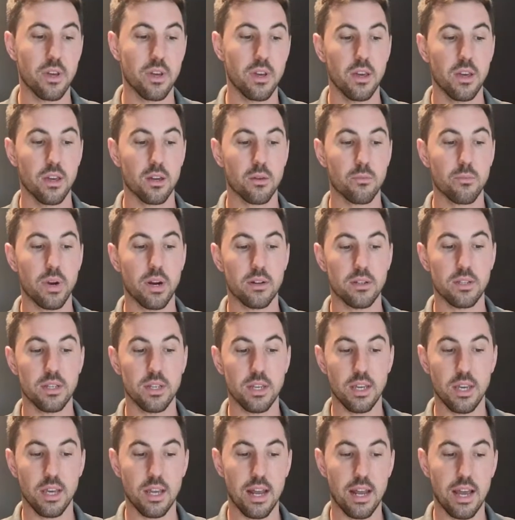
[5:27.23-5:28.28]
compared to
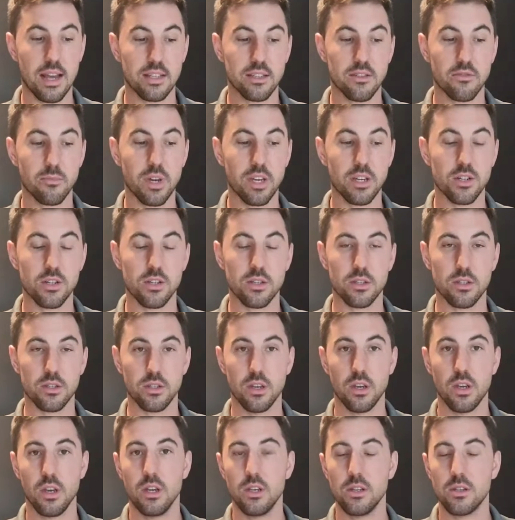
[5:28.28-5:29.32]
inactive patients.
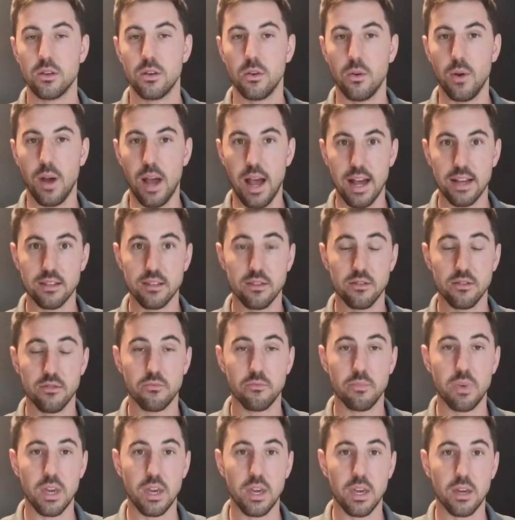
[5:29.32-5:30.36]
So active
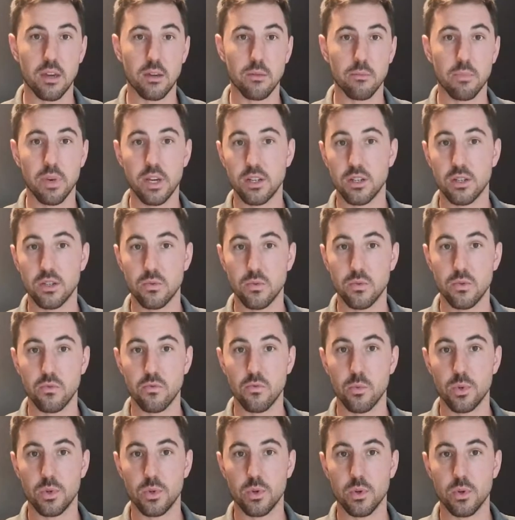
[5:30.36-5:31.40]
being patients with
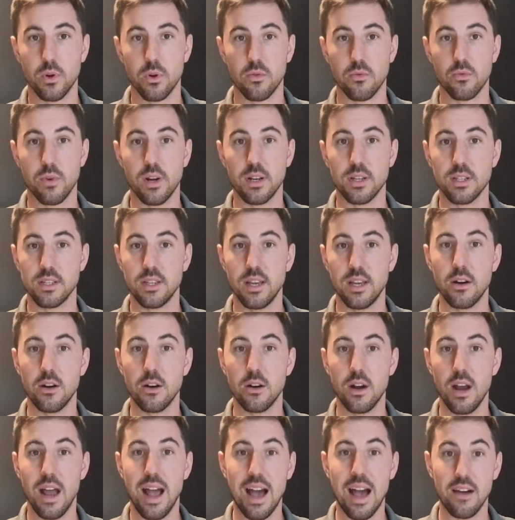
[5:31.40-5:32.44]
rheumatoid arthritis that are
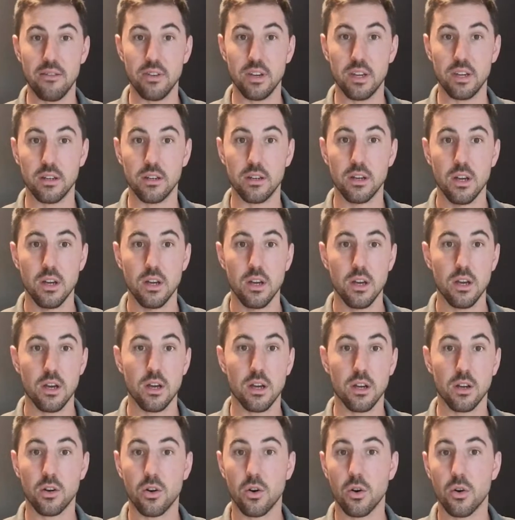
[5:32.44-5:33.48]
having
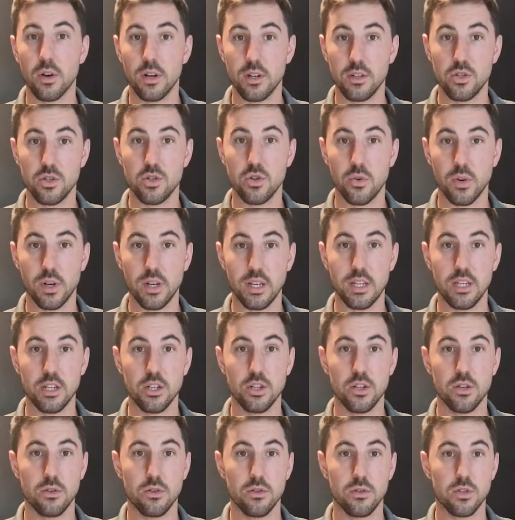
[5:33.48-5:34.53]
current joint
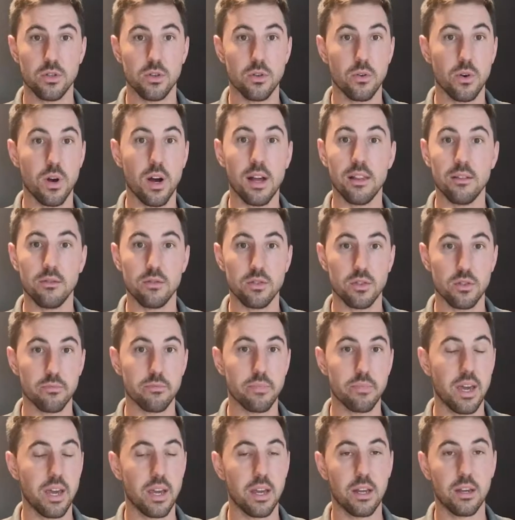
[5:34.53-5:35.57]
issues, so high levels of
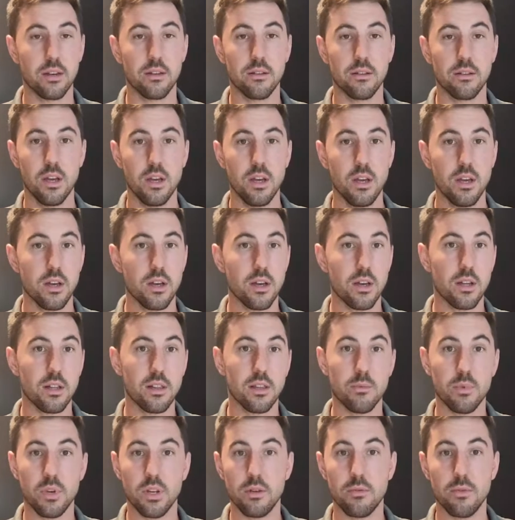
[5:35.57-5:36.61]
pain,
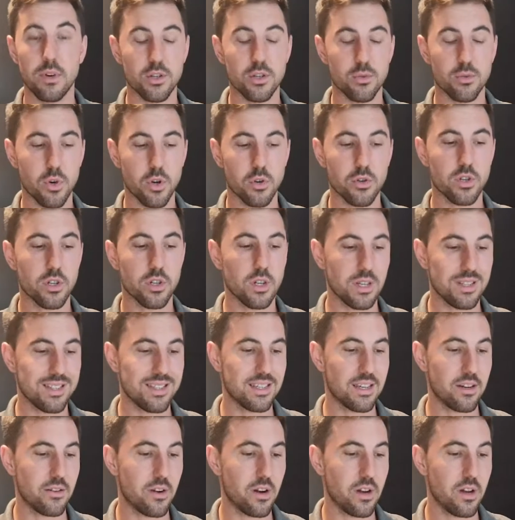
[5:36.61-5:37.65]
limited range of motion,
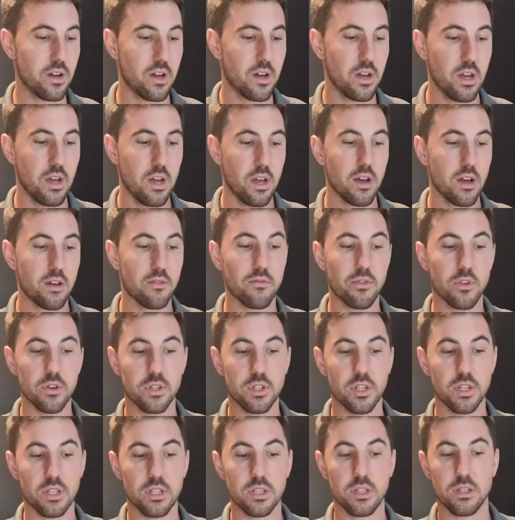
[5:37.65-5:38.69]
etc.,
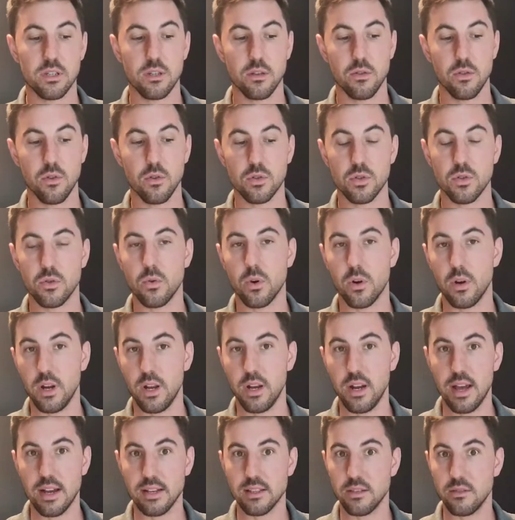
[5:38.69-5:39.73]
versus those who are
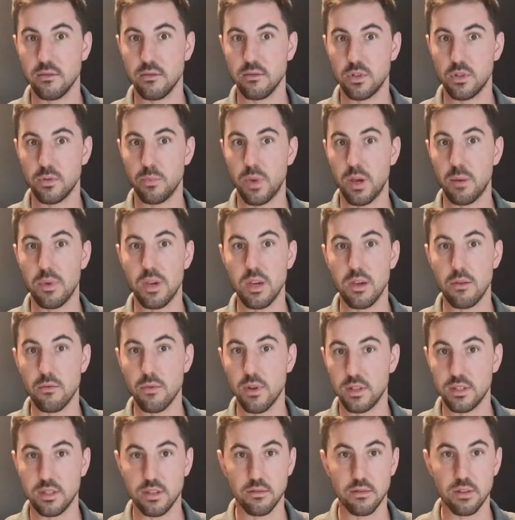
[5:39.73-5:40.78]
inactive, which may be
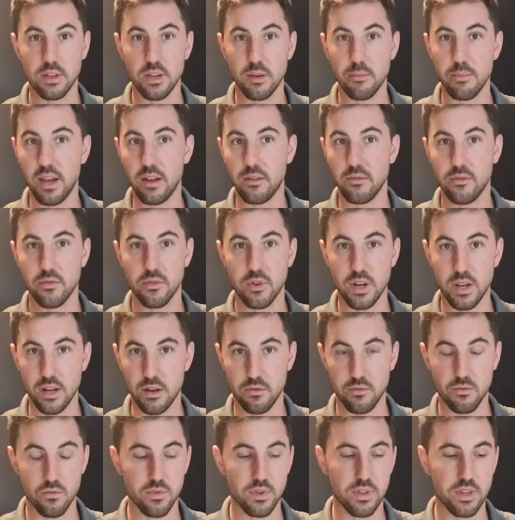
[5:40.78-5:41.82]
relatively pain-free
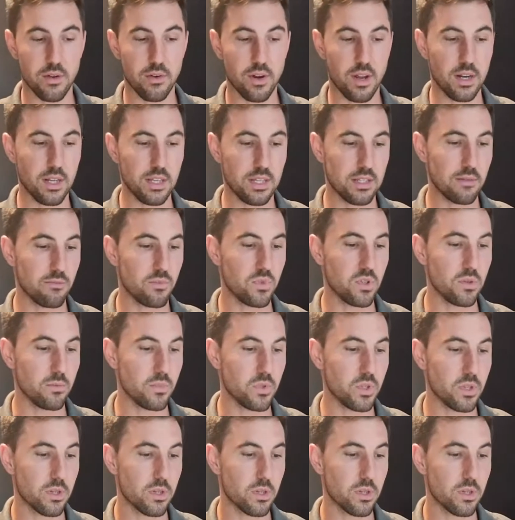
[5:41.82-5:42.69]
and without any symptoms.